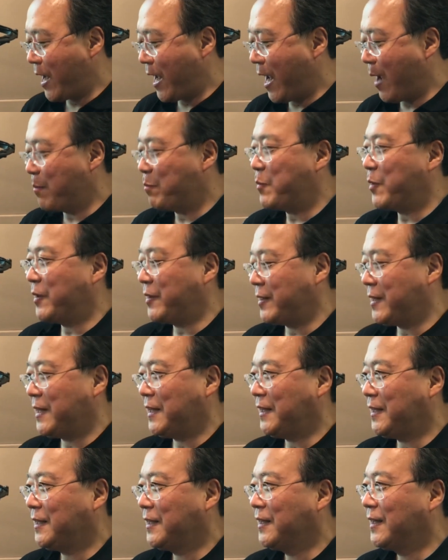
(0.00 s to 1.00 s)

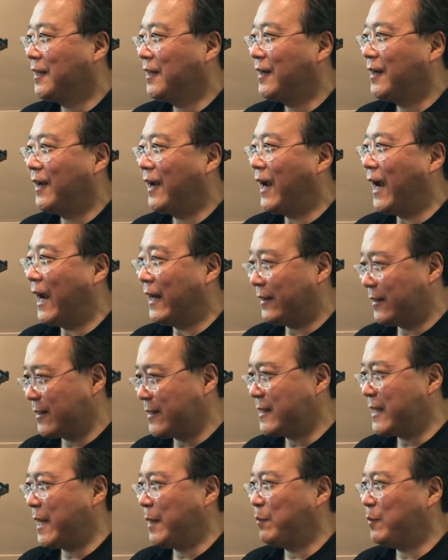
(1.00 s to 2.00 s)
empathy at the
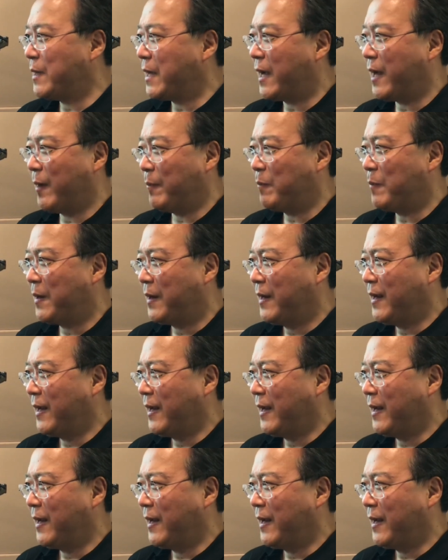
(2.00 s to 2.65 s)
same time,